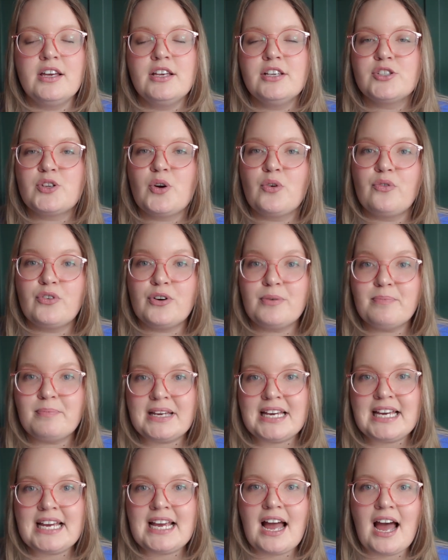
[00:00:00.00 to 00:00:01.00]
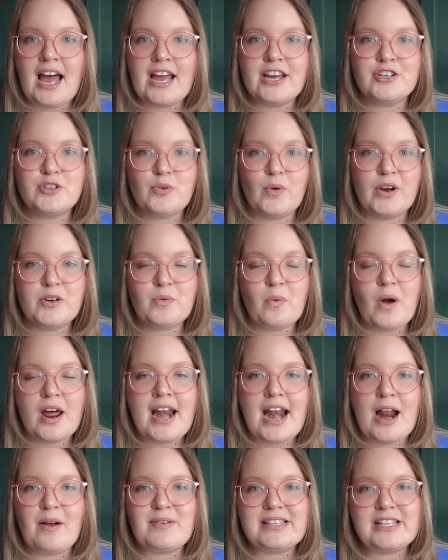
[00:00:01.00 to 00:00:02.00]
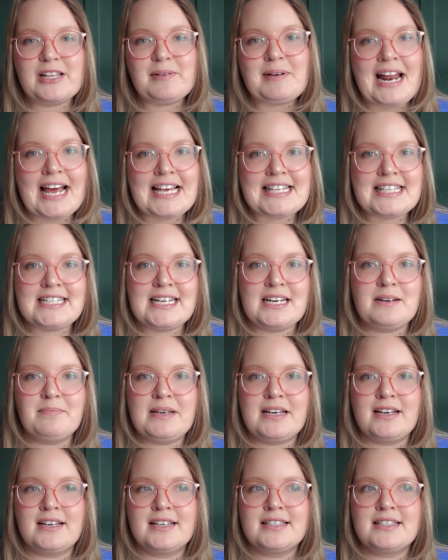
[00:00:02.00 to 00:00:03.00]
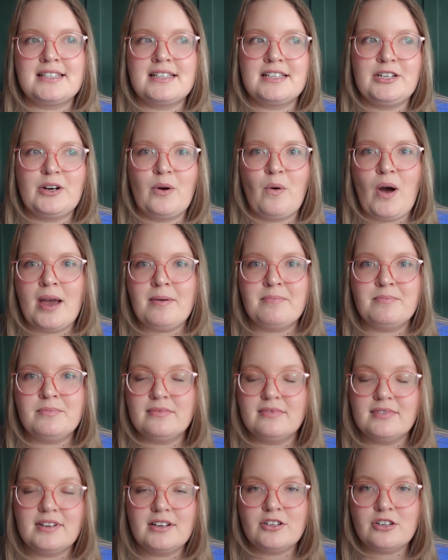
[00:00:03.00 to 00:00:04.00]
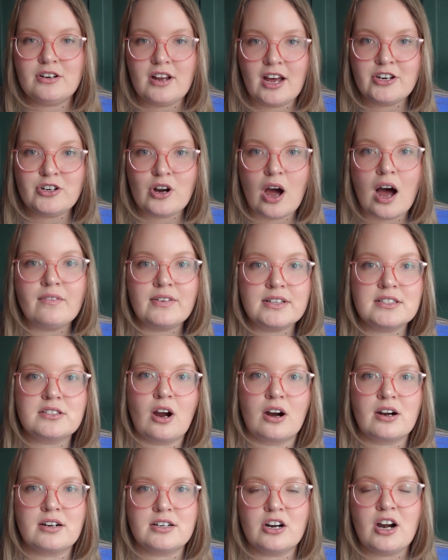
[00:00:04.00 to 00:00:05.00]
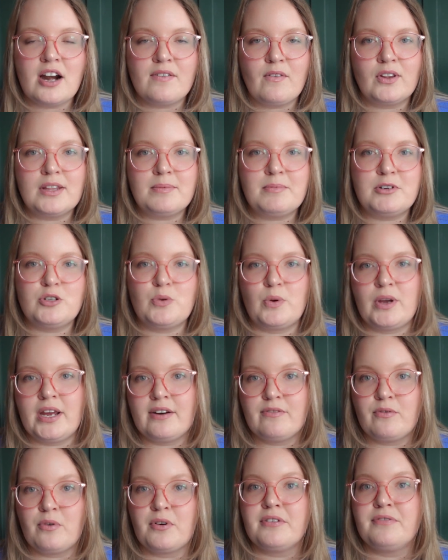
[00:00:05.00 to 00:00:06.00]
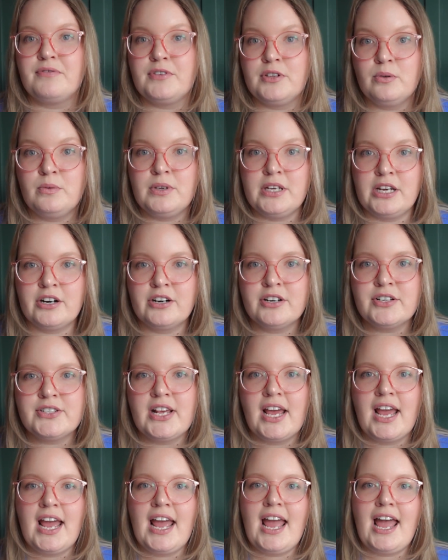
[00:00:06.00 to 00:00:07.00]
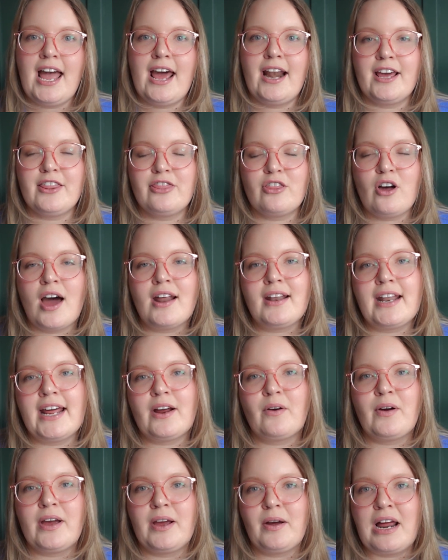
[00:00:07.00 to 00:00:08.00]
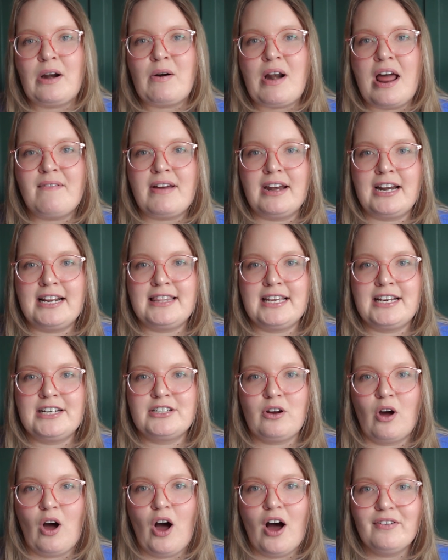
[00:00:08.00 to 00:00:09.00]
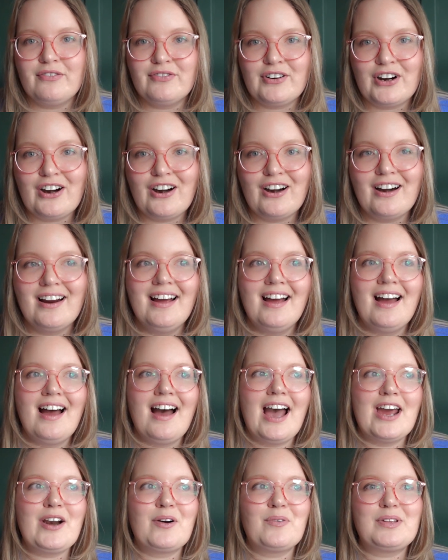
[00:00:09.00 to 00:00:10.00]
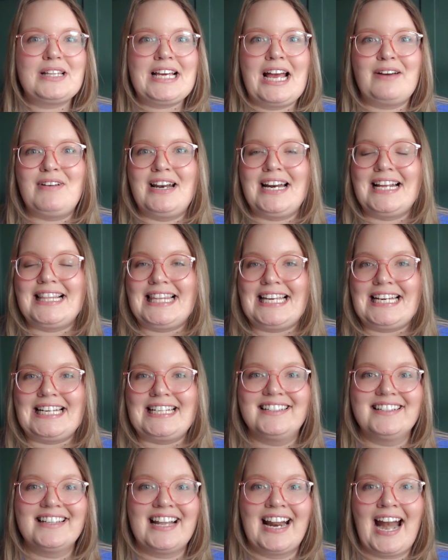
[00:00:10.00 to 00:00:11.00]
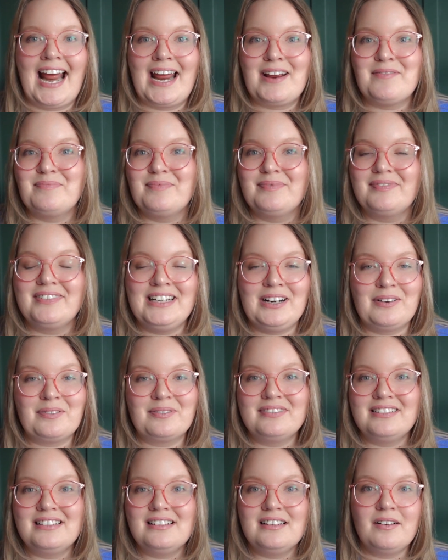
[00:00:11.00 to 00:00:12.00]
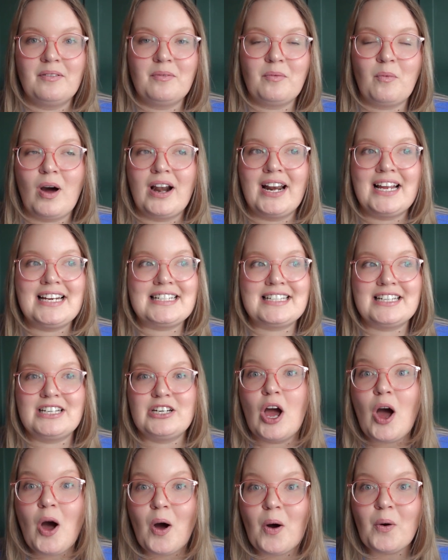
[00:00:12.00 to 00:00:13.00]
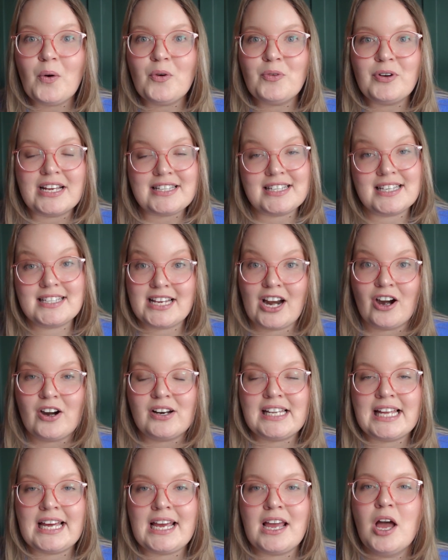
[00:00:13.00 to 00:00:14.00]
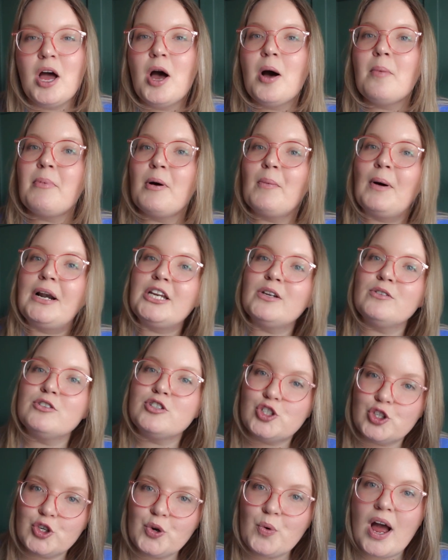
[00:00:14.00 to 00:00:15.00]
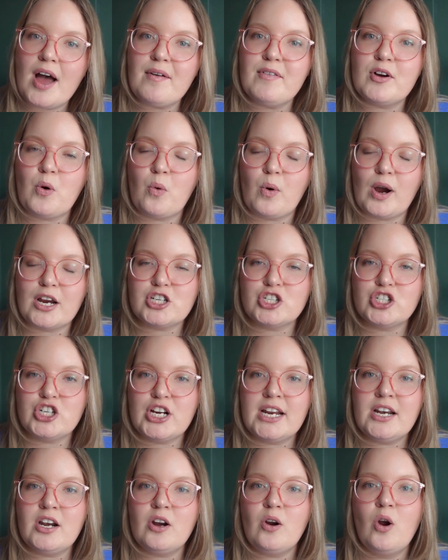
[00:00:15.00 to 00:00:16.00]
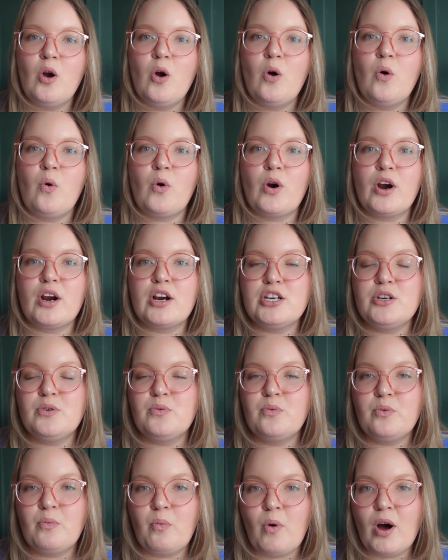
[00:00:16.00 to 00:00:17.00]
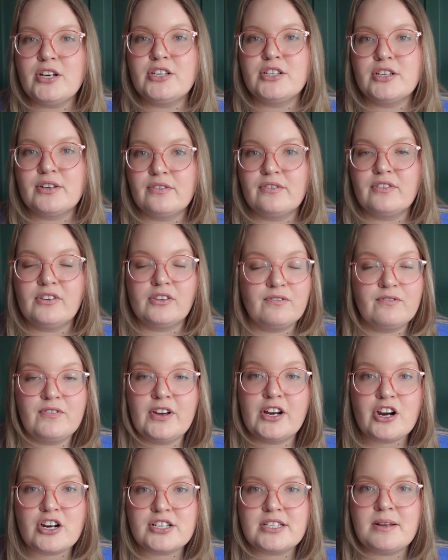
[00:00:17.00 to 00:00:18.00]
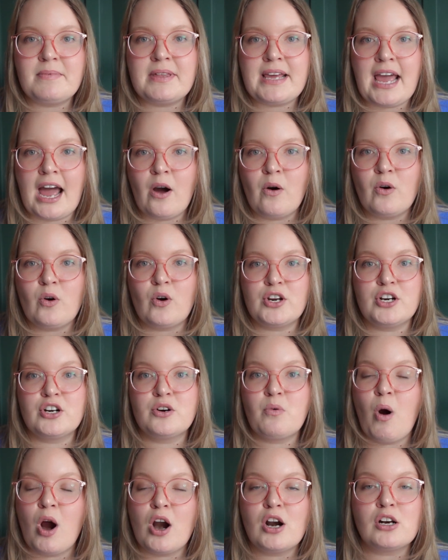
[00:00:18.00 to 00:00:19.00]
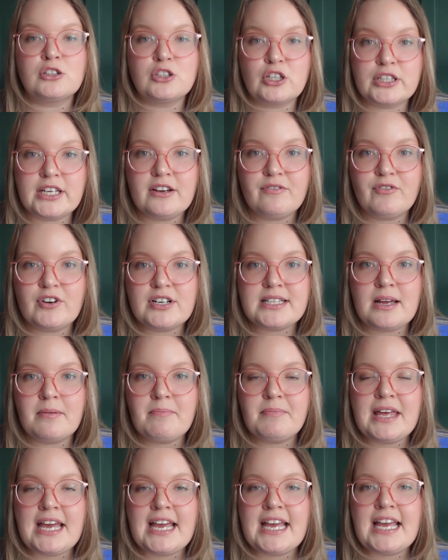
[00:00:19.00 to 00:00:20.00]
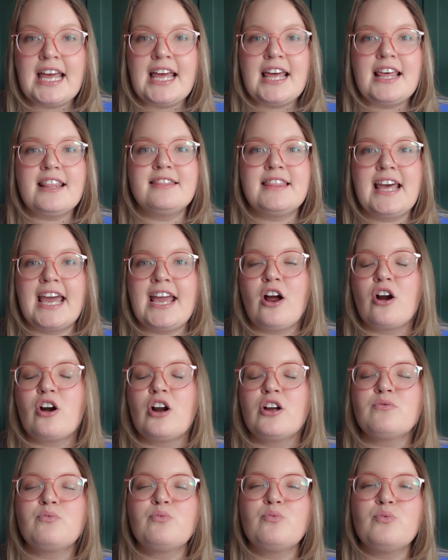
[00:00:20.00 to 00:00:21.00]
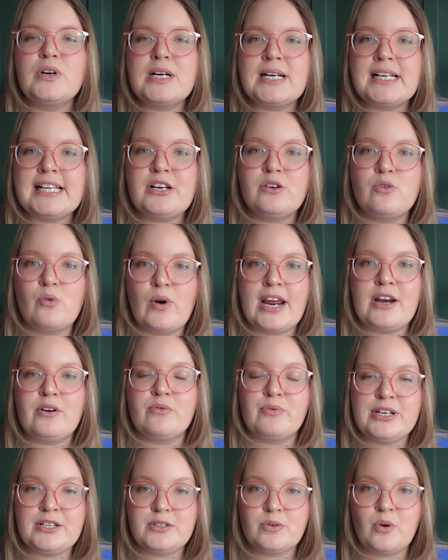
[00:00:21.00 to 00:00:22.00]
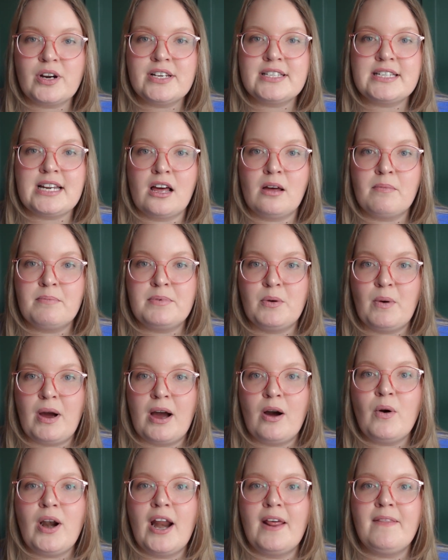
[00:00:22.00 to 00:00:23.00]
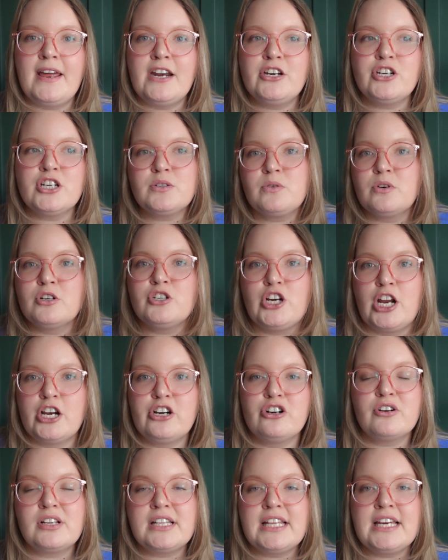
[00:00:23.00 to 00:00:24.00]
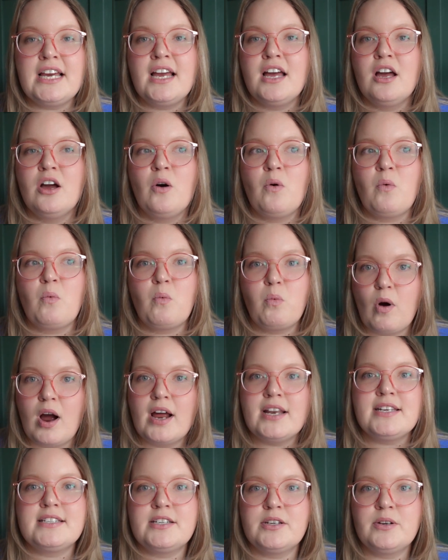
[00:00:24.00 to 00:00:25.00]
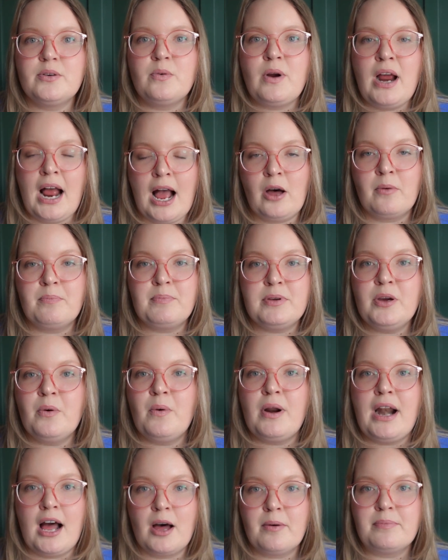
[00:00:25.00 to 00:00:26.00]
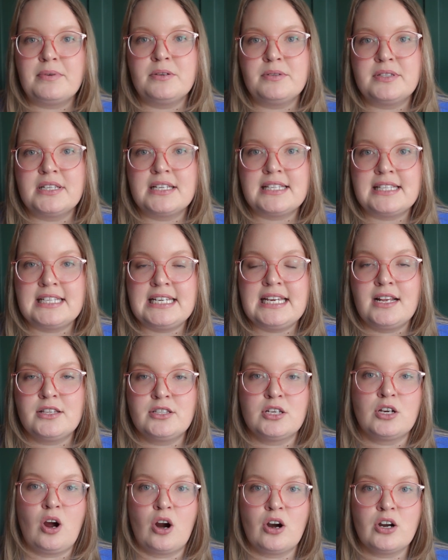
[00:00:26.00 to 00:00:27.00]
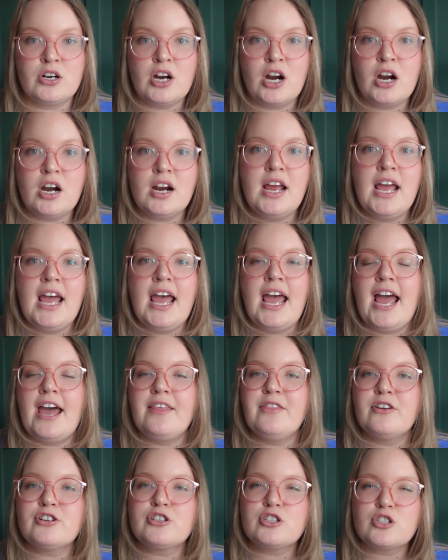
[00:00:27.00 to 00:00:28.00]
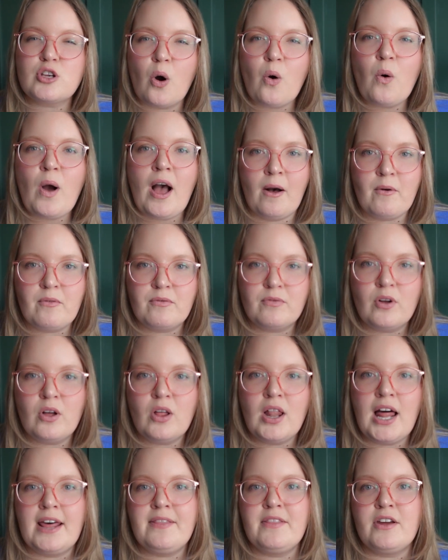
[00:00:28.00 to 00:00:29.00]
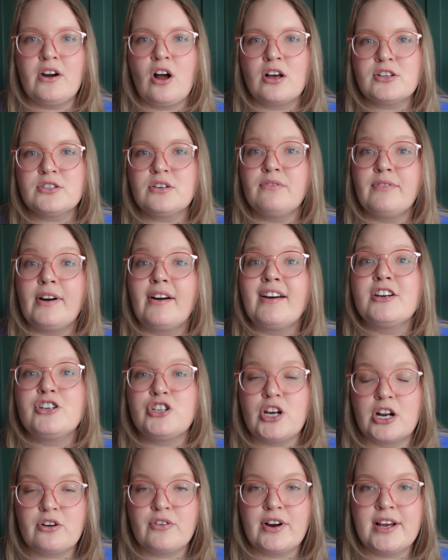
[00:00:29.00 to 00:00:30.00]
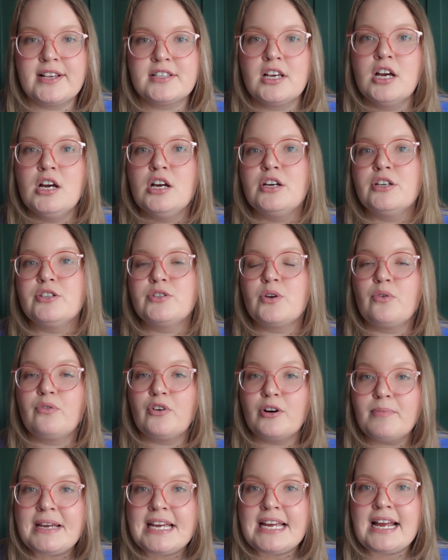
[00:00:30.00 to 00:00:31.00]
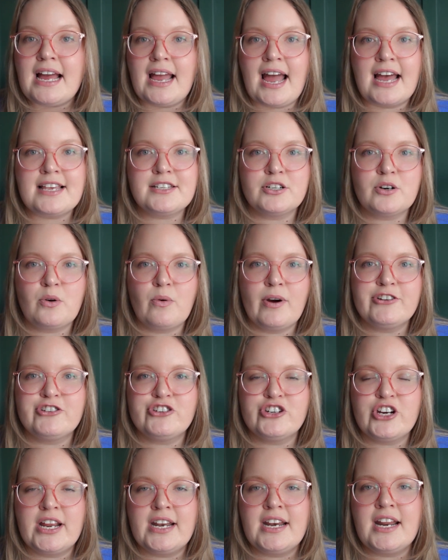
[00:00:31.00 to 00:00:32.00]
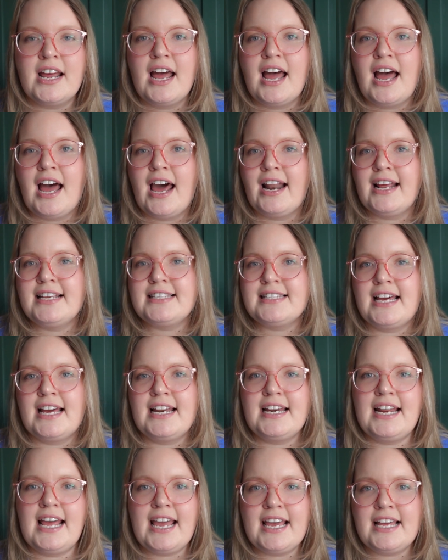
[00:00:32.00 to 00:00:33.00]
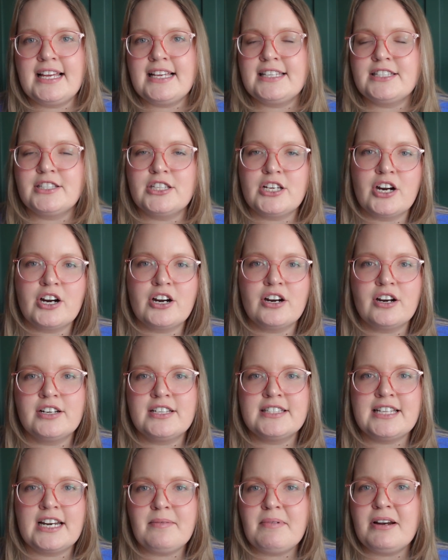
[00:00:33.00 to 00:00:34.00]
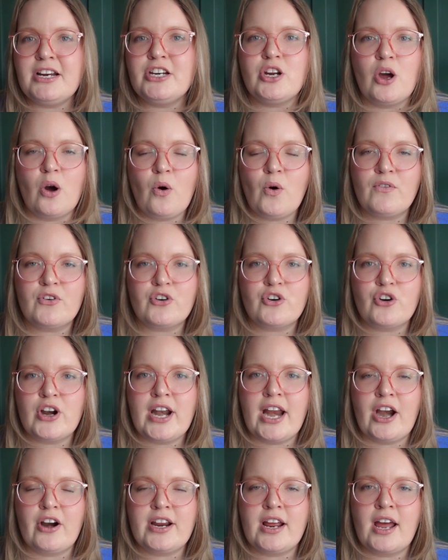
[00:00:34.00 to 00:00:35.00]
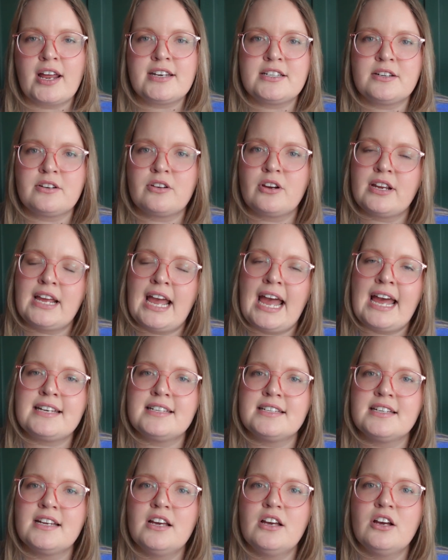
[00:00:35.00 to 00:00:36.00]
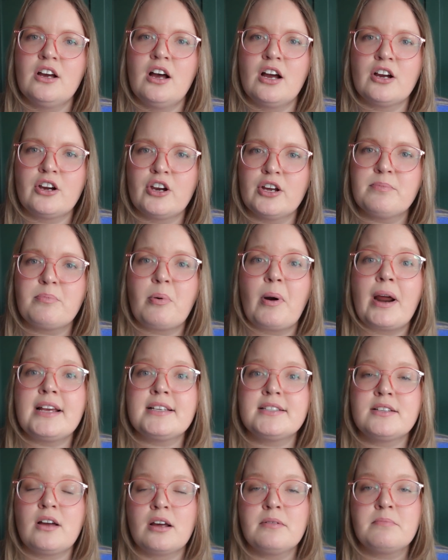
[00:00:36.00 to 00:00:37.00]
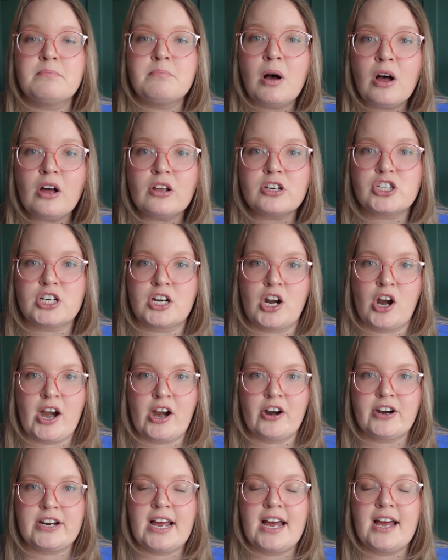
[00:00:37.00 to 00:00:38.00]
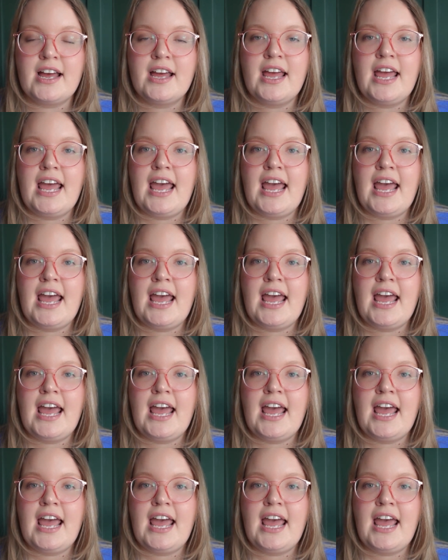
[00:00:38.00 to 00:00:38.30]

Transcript: So for me, I joined one and I was a little bit hesitant because, you know, I'm a novice gardener. I've only been doing it for a few years, and I thought like, okay, I don't have anything to offer. I don't really have anything that I'm, you know, wanting to know necessarily, but when you do have a question or you want to figure something out or you are looking for something, they are a really great resource to help you out, and they just generally want to help you and help you succeed as a gardener, and they're so helpful, and they're also very generous. So for me, I asked a question and I said, hey, does anybody know of a good area to get a good price on mulch in our area?